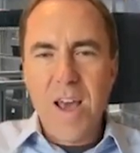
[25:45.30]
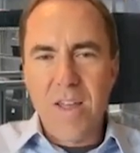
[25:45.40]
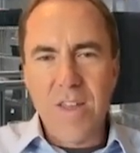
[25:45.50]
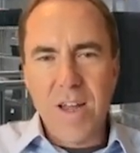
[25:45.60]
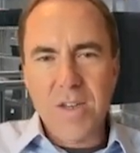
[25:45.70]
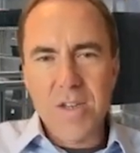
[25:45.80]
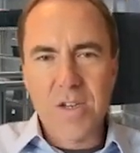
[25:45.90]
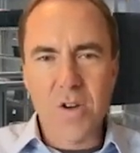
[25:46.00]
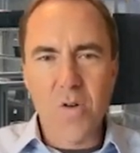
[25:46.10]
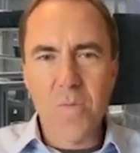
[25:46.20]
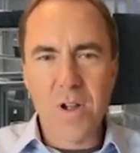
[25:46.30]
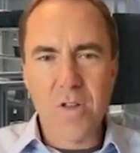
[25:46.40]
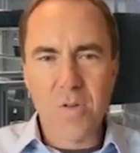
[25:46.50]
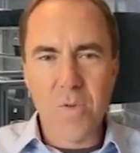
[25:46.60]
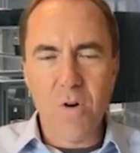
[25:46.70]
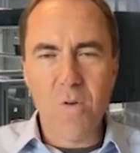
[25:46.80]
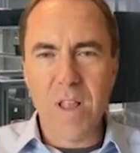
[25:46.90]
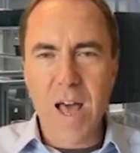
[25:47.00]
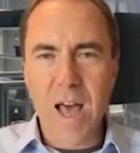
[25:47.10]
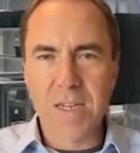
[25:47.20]
And that's so much more
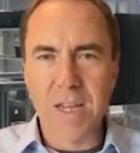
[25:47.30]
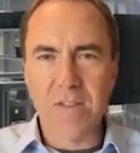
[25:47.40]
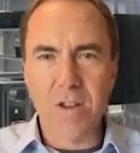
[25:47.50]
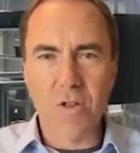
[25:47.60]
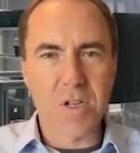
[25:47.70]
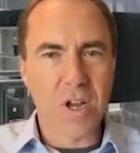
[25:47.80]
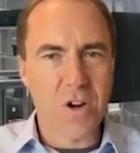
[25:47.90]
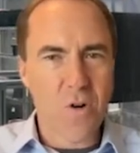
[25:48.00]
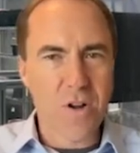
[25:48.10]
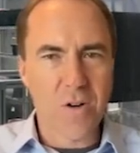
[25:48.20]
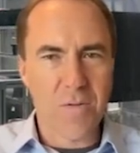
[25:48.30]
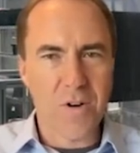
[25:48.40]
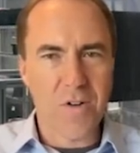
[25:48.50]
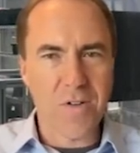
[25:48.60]
relaxing than just ignoring your phone.